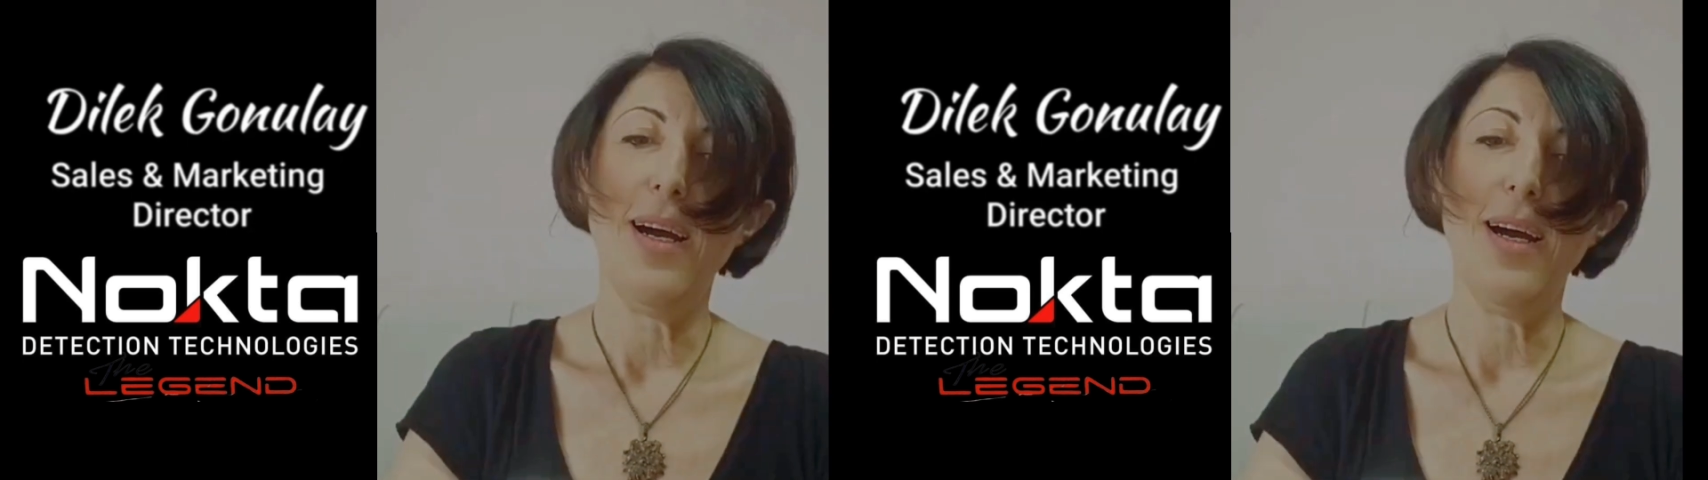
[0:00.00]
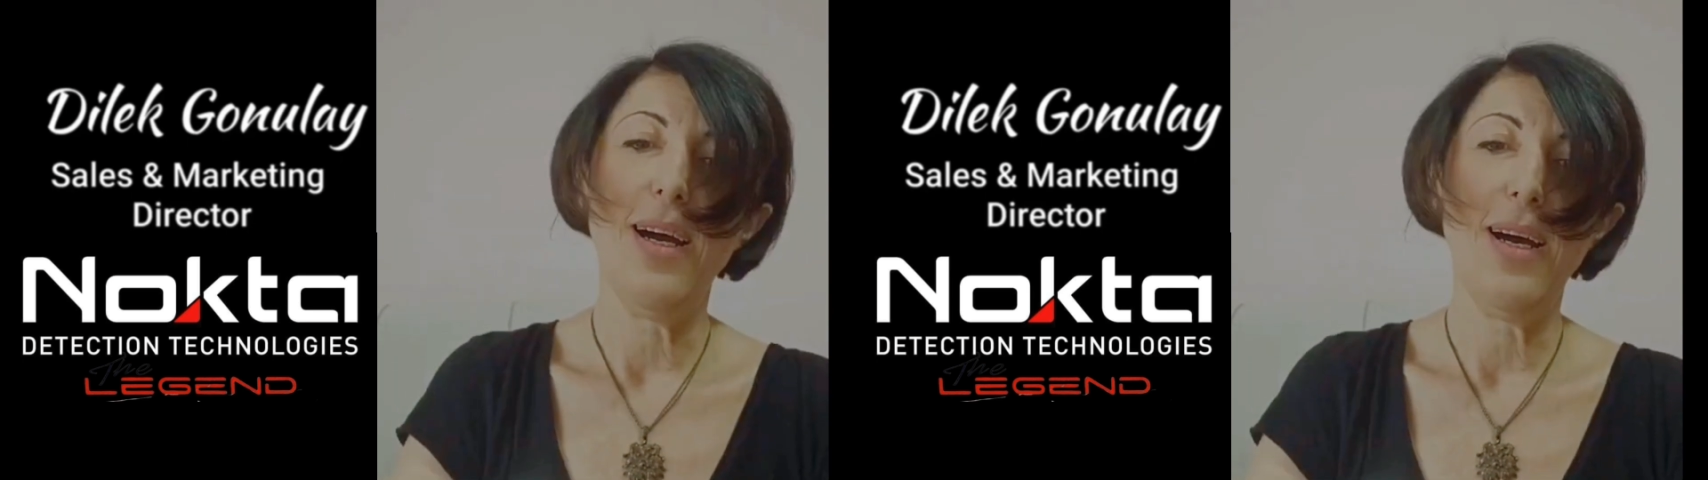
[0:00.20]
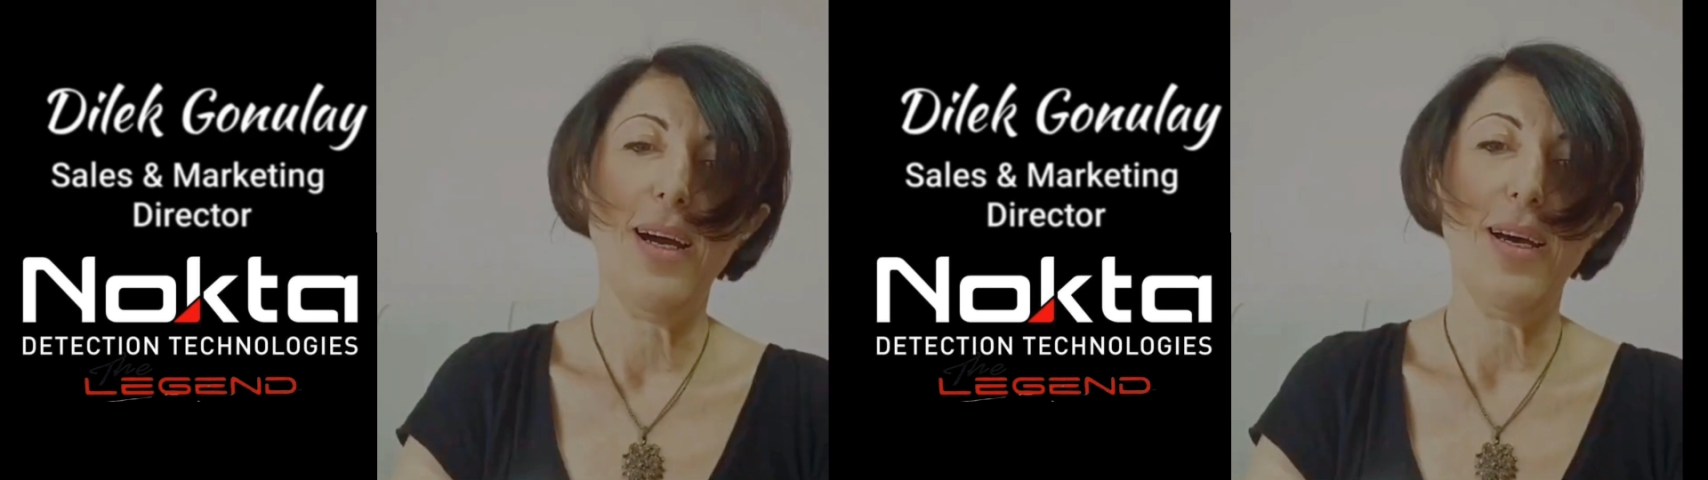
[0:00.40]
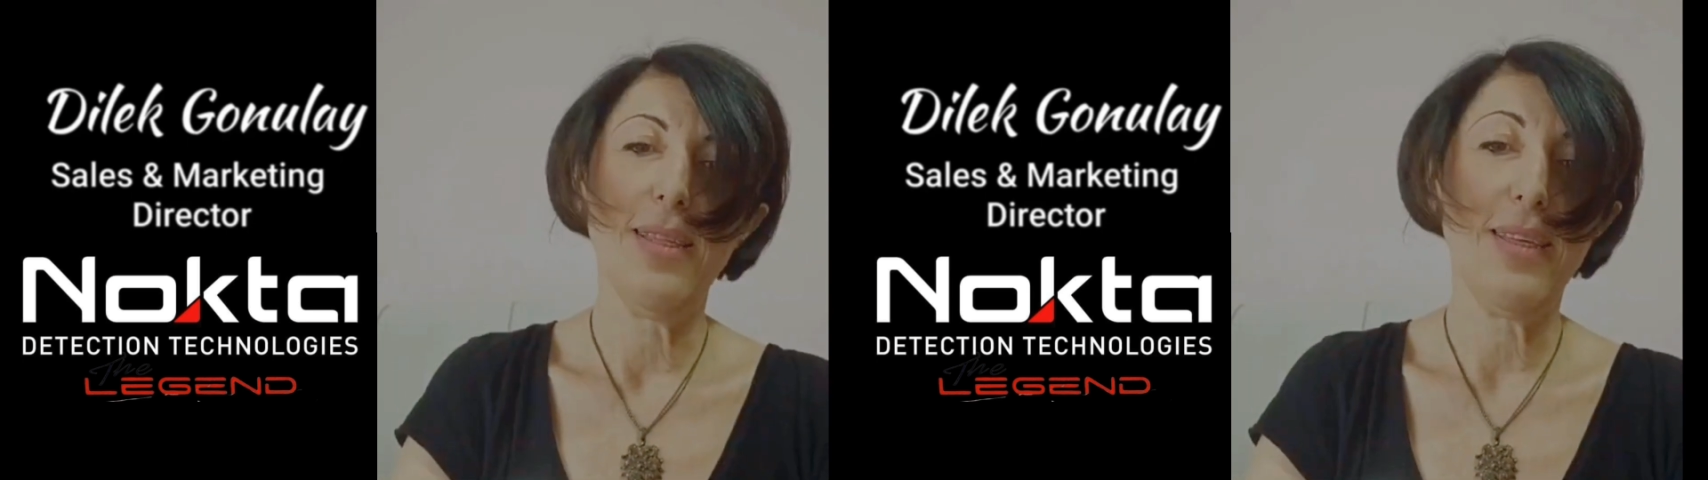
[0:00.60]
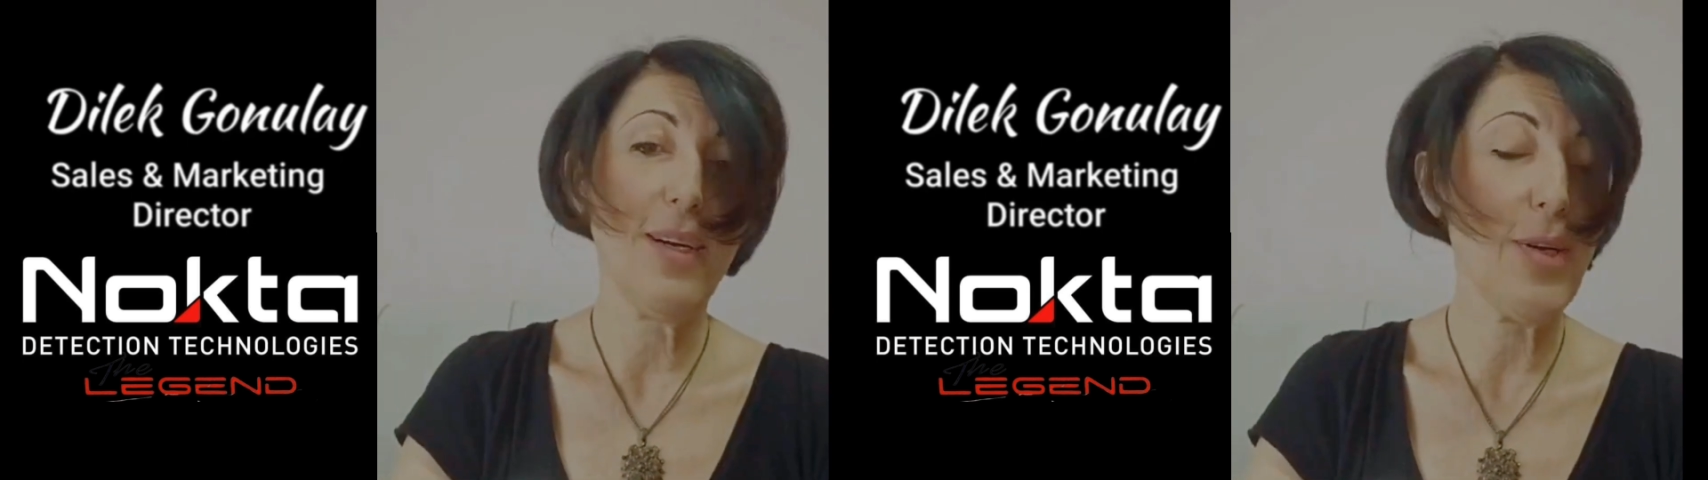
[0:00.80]

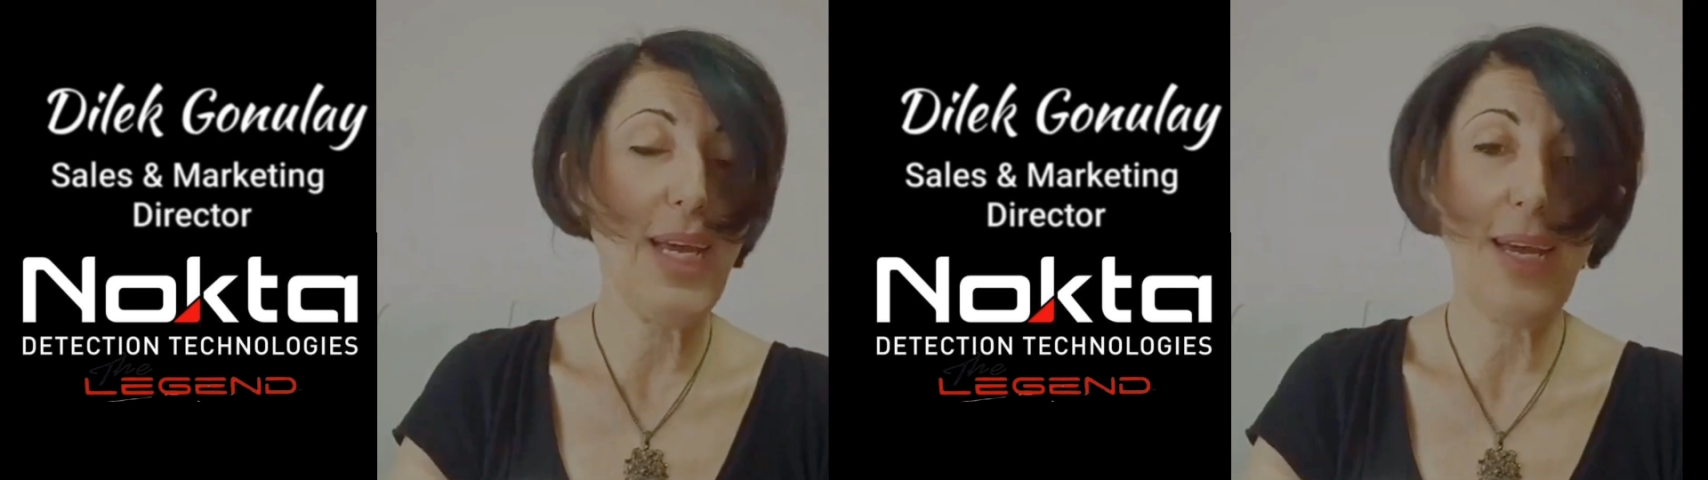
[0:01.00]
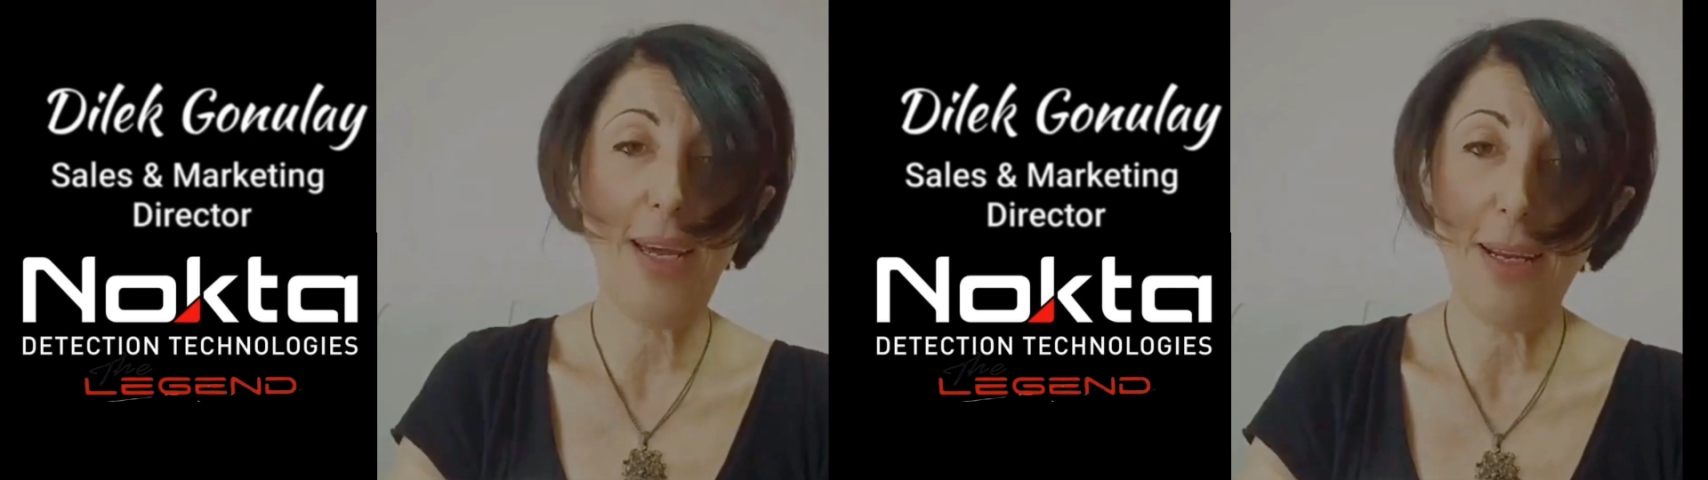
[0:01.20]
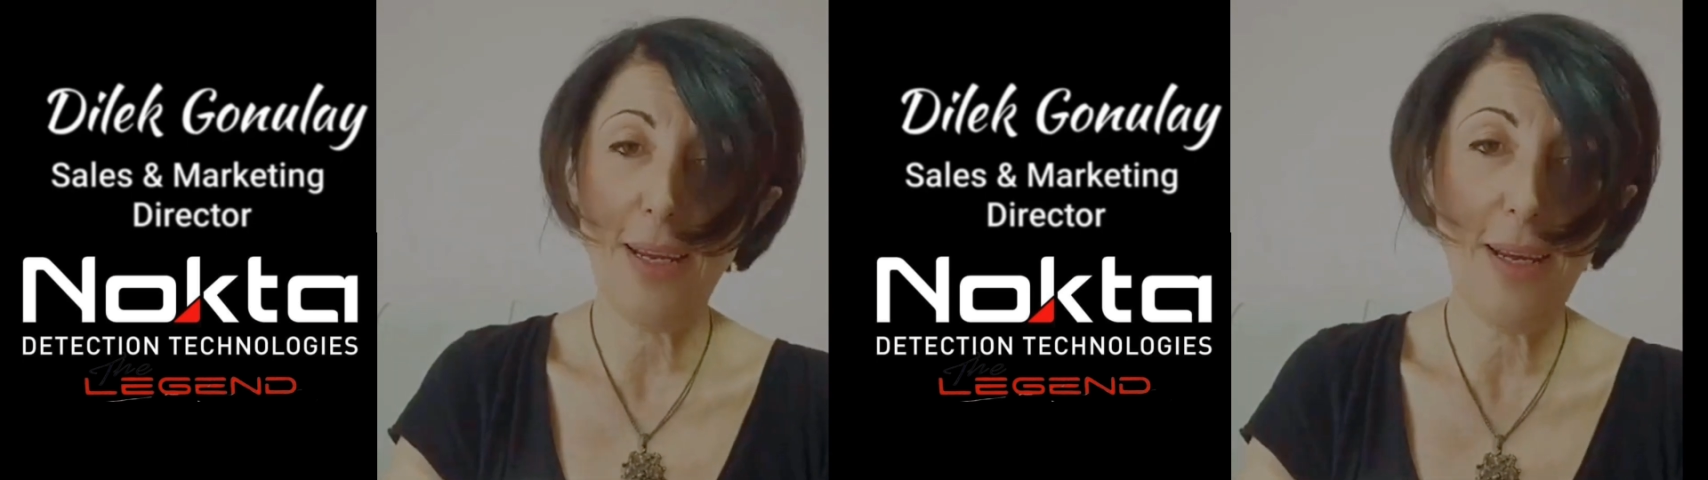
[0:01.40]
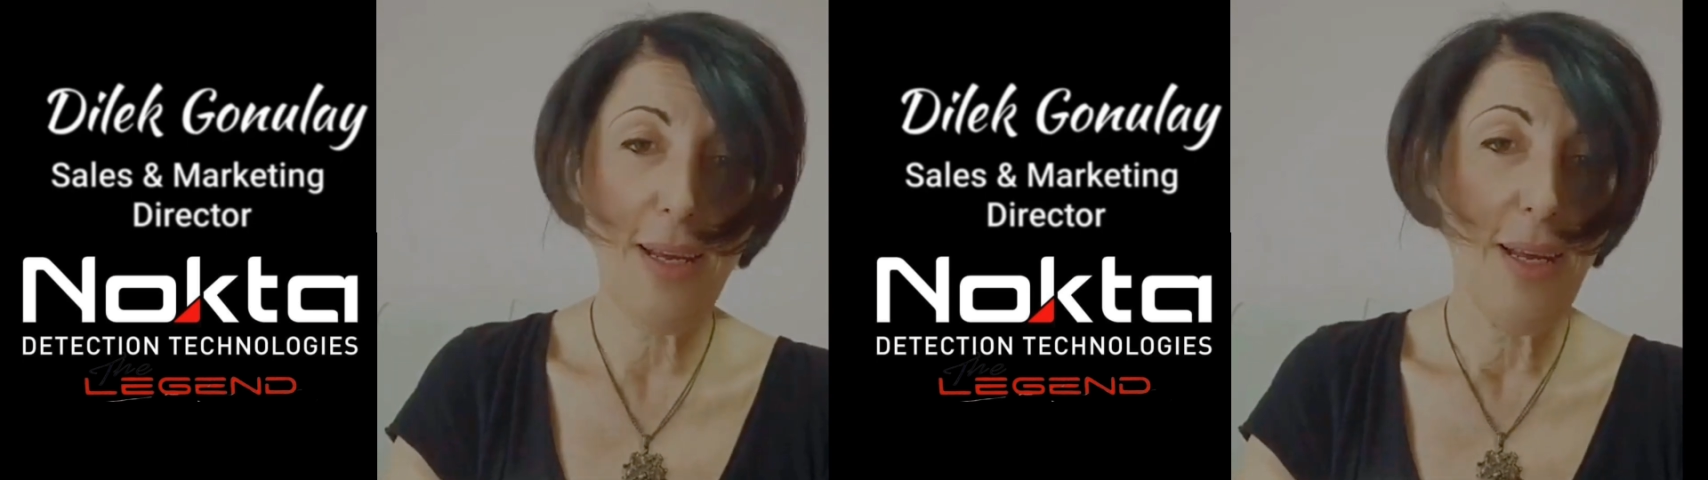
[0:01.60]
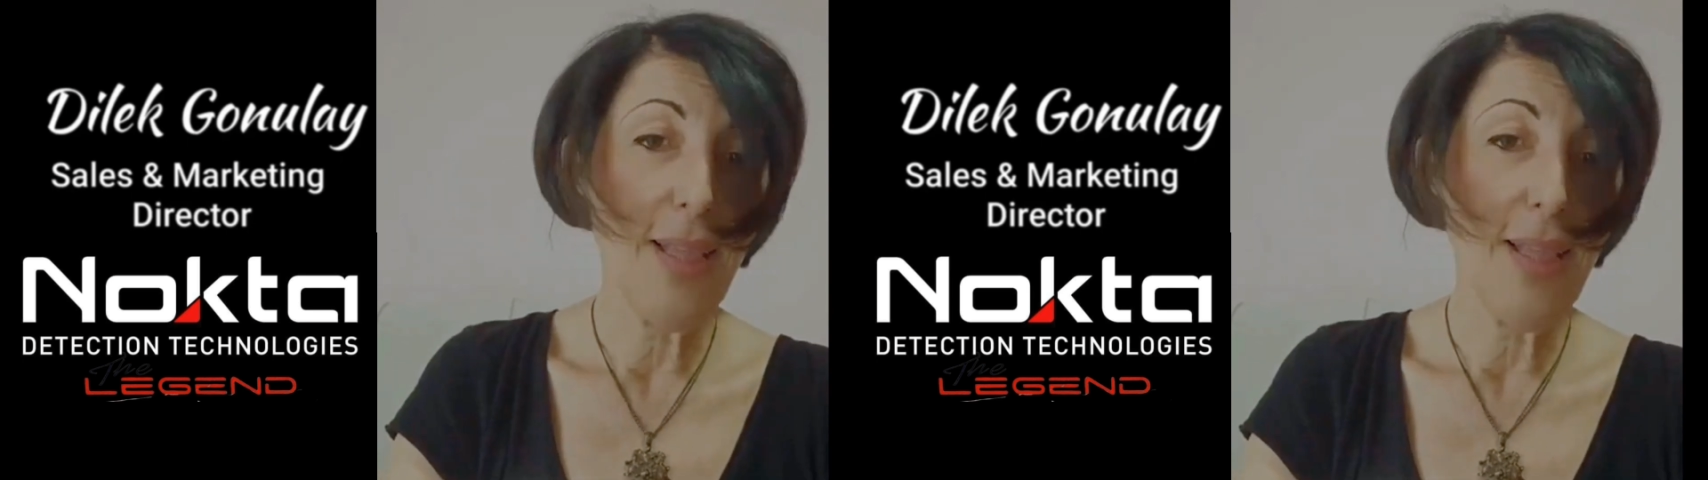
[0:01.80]
They're going to add a